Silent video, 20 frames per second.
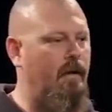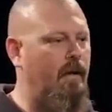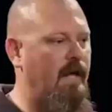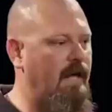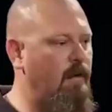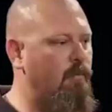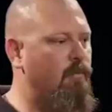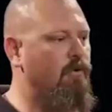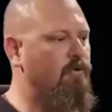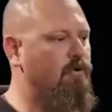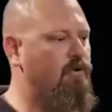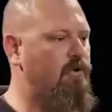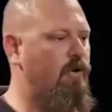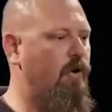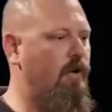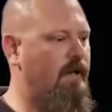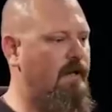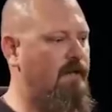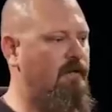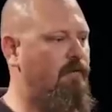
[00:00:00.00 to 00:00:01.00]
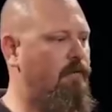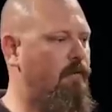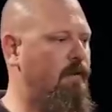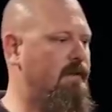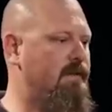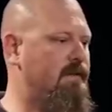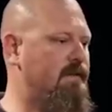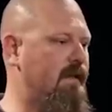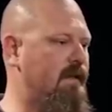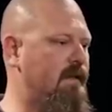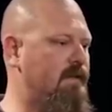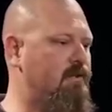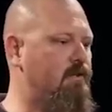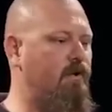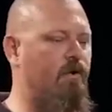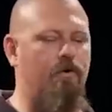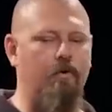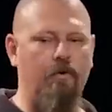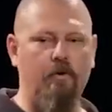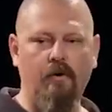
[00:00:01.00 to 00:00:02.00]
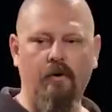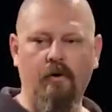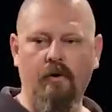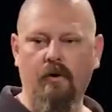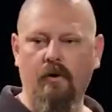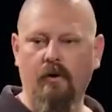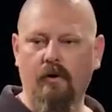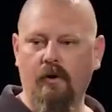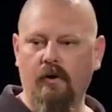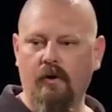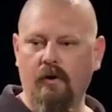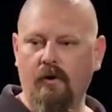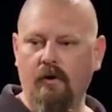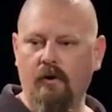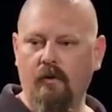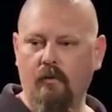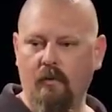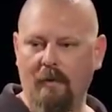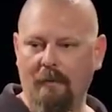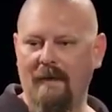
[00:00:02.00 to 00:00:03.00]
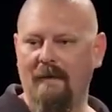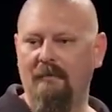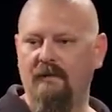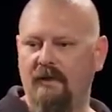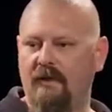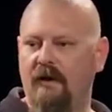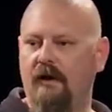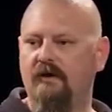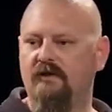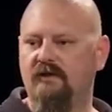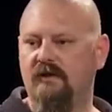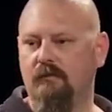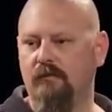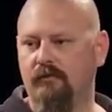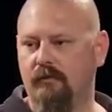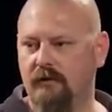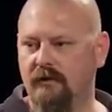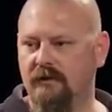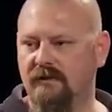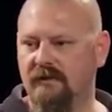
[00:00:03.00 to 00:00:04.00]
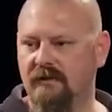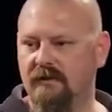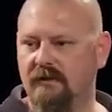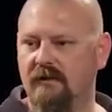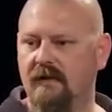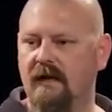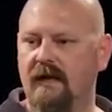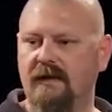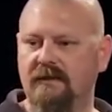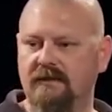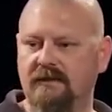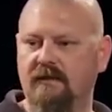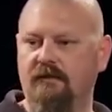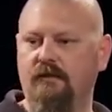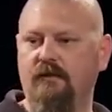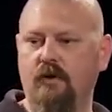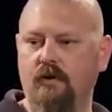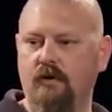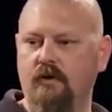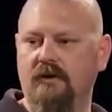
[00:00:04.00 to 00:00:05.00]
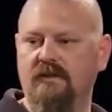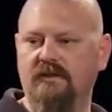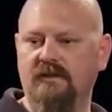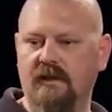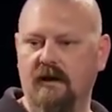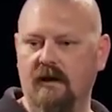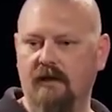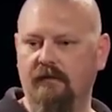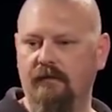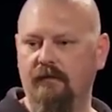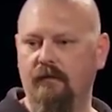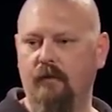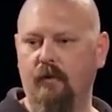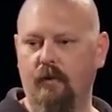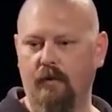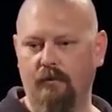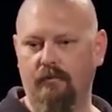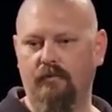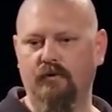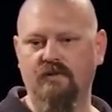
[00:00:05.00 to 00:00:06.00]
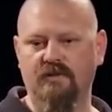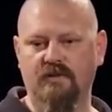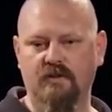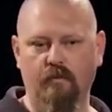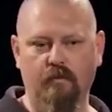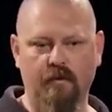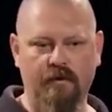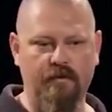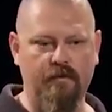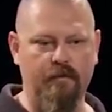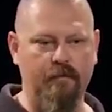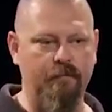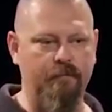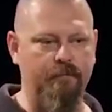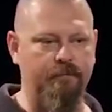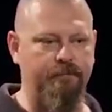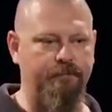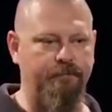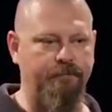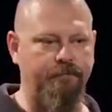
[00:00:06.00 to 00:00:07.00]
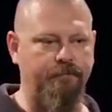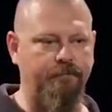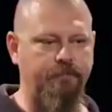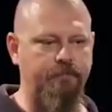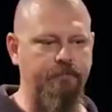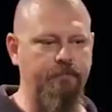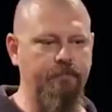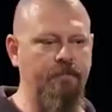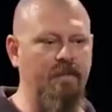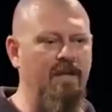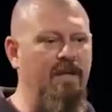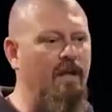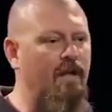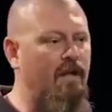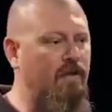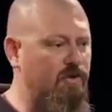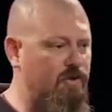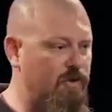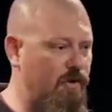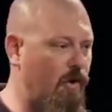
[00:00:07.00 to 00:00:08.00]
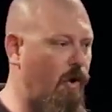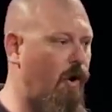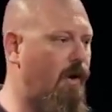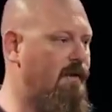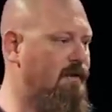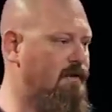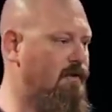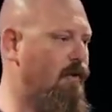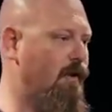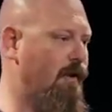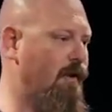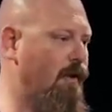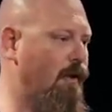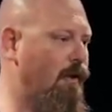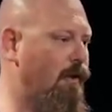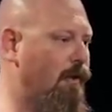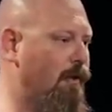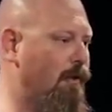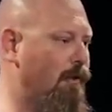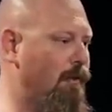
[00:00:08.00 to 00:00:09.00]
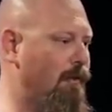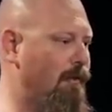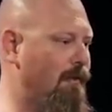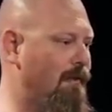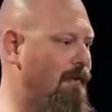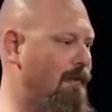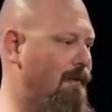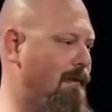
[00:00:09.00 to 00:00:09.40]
Hebrews 13:3 says, "Remember those in prison as if you yourself were in prison with them." Tonight, as I conclude,